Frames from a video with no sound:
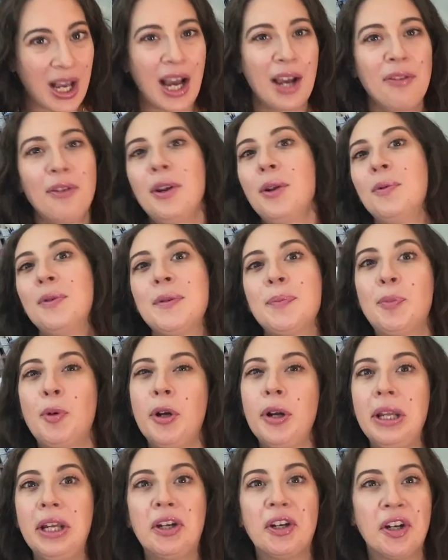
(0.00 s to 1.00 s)
I thought it was
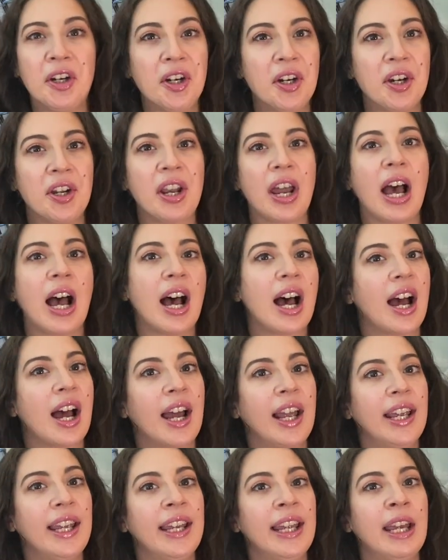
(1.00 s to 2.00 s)
pretty good.
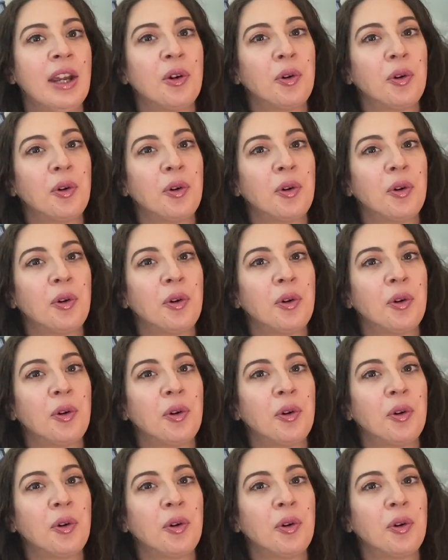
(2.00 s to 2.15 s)
I